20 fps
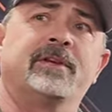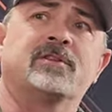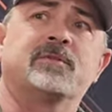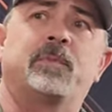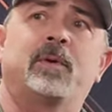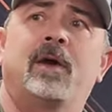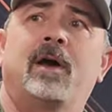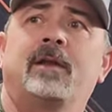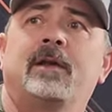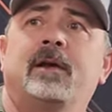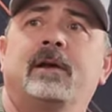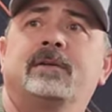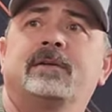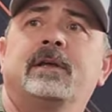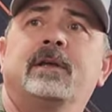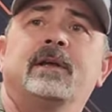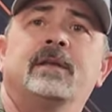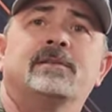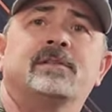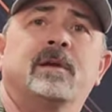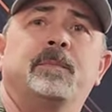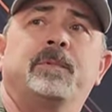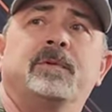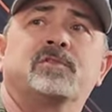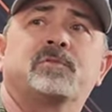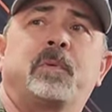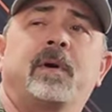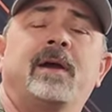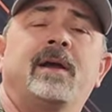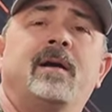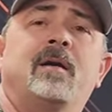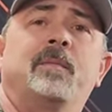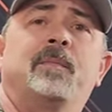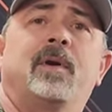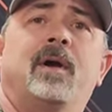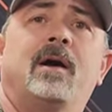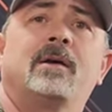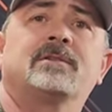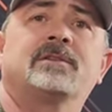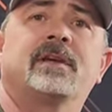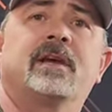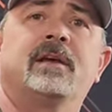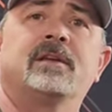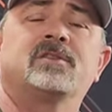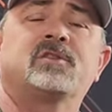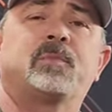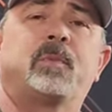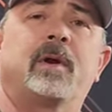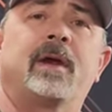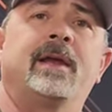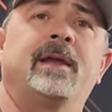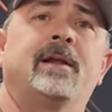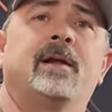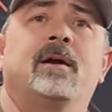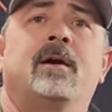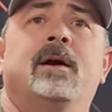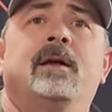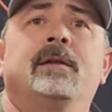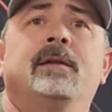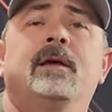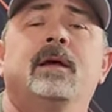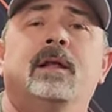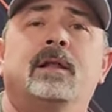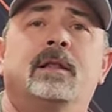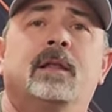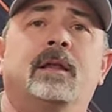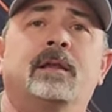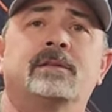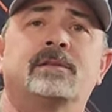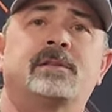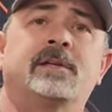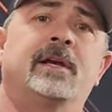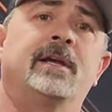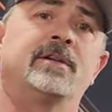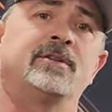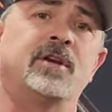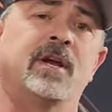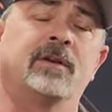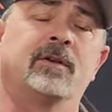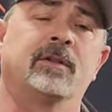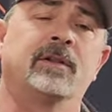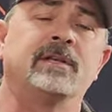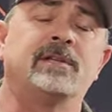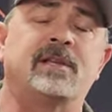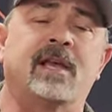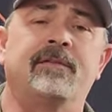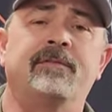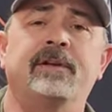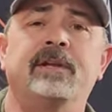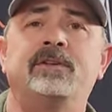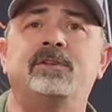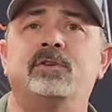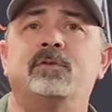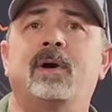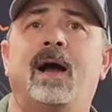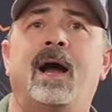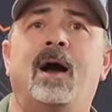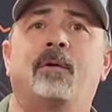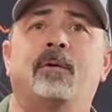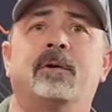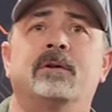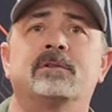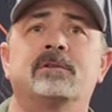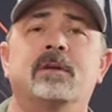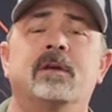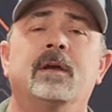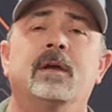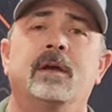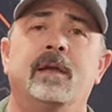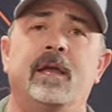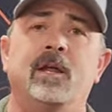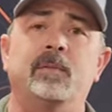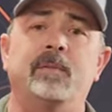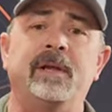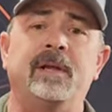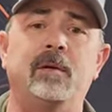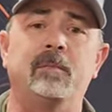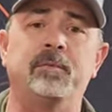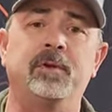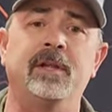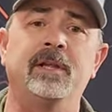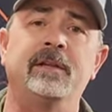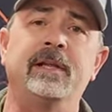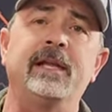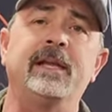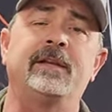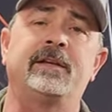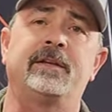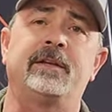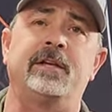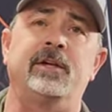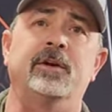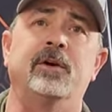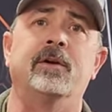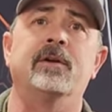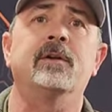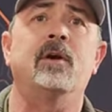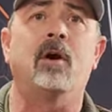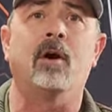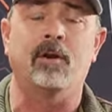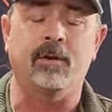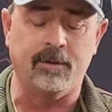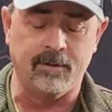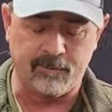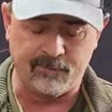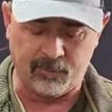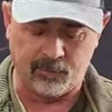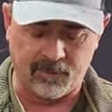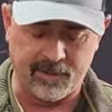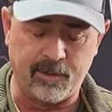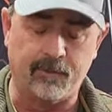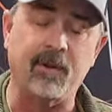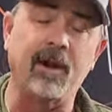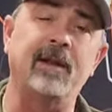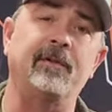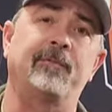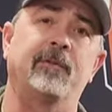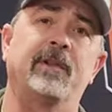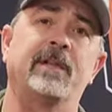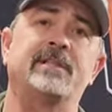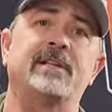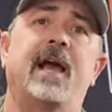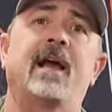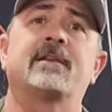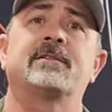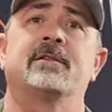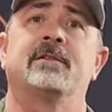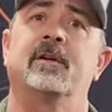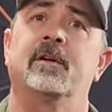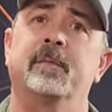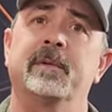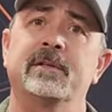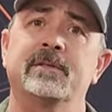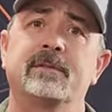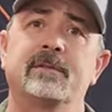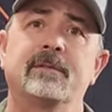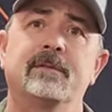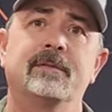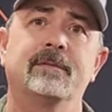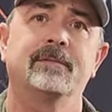this product. Simple spray-on process, spray it on, let it sit, generally 72 hours, and it'll be completely cured and hardened before you're ready for the taxidermist.